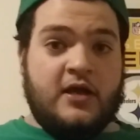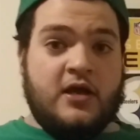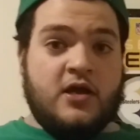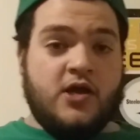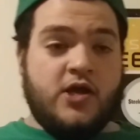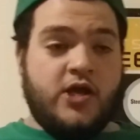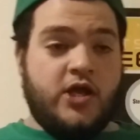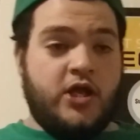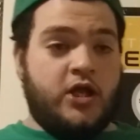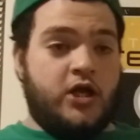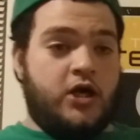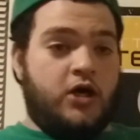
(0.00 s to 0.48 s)

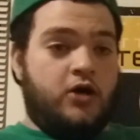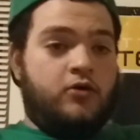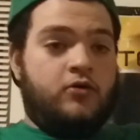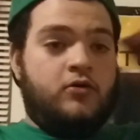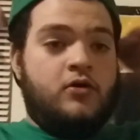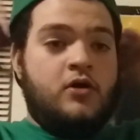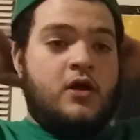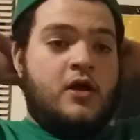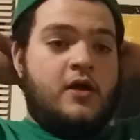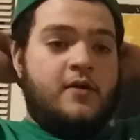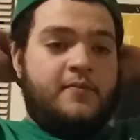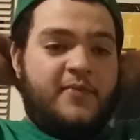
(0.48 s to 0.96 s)
You
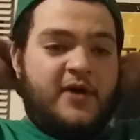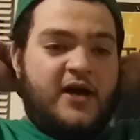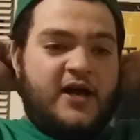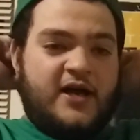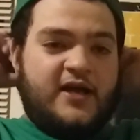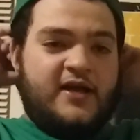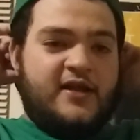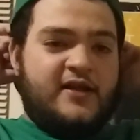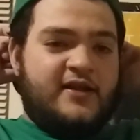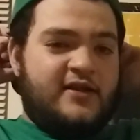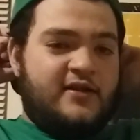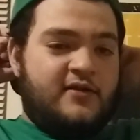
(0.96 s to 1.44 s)
know,
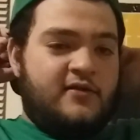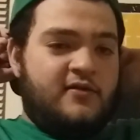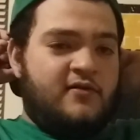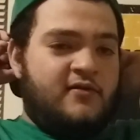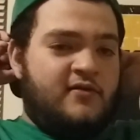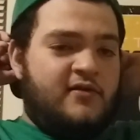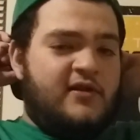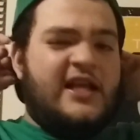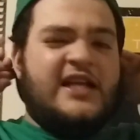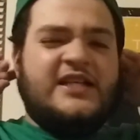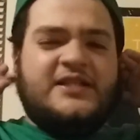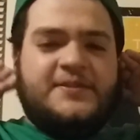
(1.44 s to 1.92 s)
but
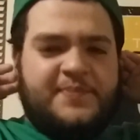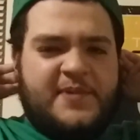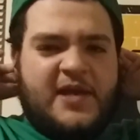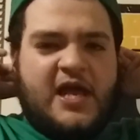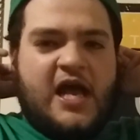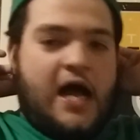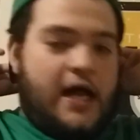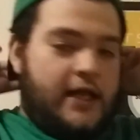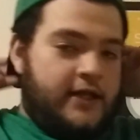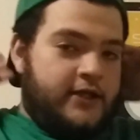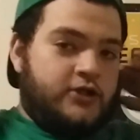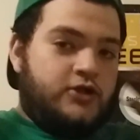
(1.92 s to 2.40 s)
let's be
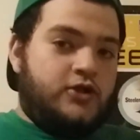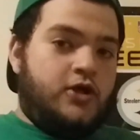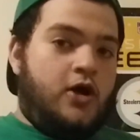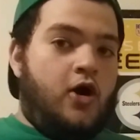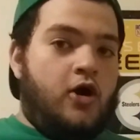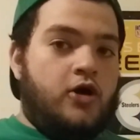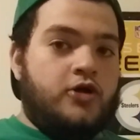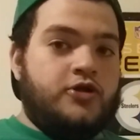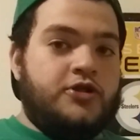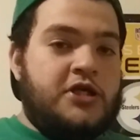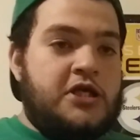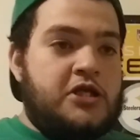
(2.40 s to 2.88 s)
honest,
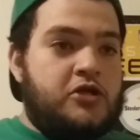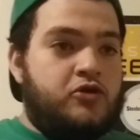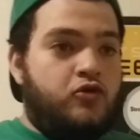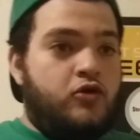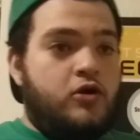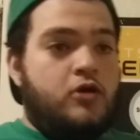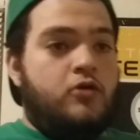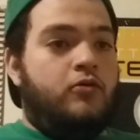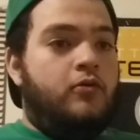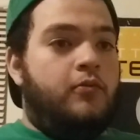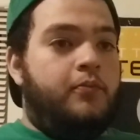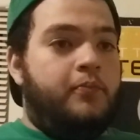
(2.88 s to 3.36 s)

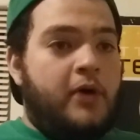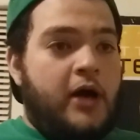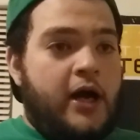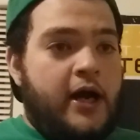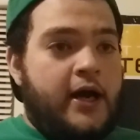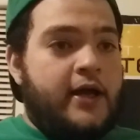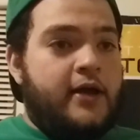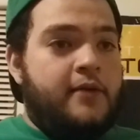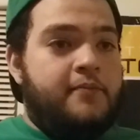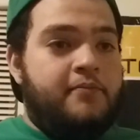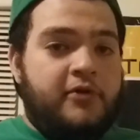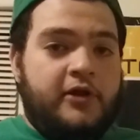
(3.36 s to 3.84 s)
RG3 will
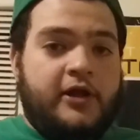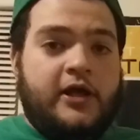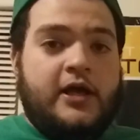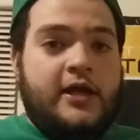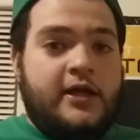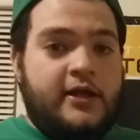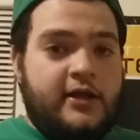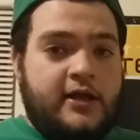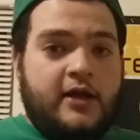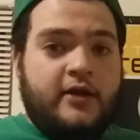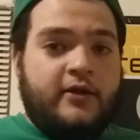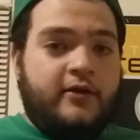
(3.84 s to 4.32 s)
probably play
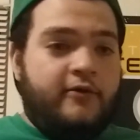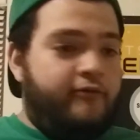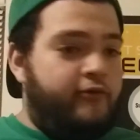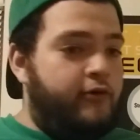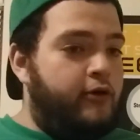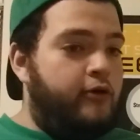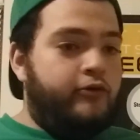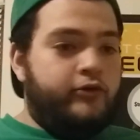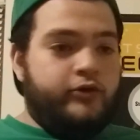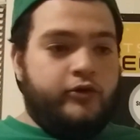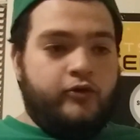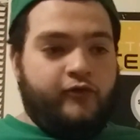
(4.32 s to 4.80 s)
in the
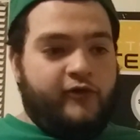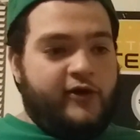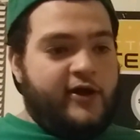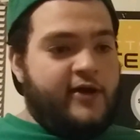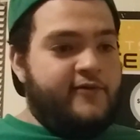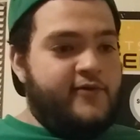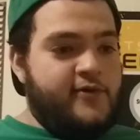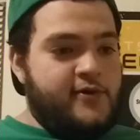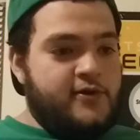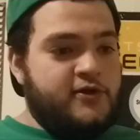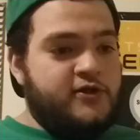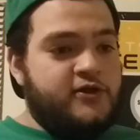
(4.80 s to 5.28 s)
NFL with the
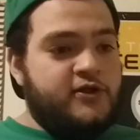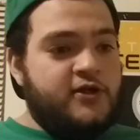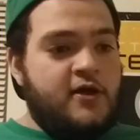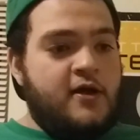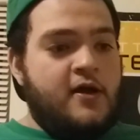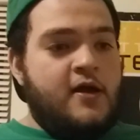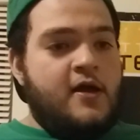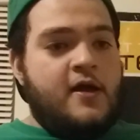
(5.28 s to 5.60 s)
Ravens,